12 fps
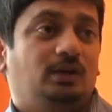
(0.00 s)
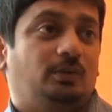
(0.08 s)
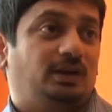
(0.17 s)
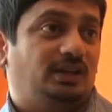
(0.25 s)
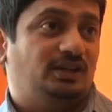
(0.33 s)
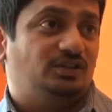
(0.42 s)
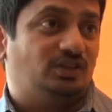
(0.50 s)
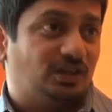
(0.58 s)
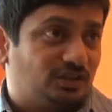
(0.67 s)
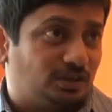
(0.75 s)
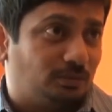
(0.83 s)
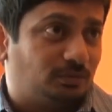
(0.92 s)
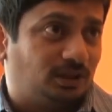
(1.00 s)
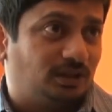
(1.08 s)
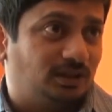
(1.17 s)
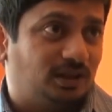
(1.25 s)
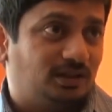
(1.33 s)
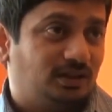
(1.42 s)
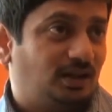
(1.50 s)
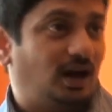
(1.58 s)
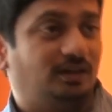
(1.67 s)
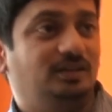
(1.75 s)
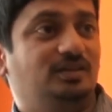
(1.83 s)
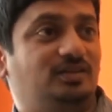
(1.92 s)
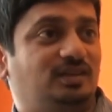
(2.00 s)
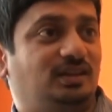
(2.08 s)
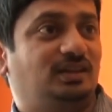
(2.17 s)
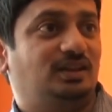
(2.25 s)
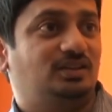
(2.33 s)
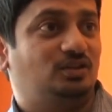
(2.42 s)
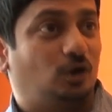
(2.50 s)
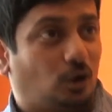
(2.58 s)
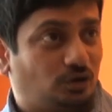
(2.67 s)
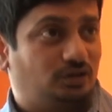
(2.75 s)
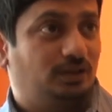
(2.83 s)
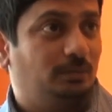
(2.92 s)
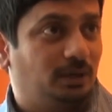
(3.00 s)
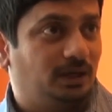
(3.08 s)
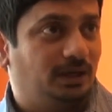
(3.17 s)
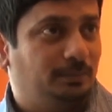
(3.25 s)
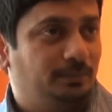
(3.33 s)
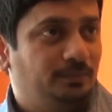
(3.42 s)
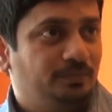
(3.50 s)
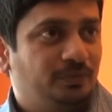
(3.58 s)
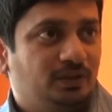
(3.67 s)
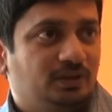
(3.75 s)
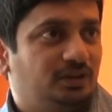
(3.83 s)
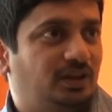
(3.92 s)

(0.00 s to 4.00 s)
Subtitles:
when he's done something that others think has cost them a game,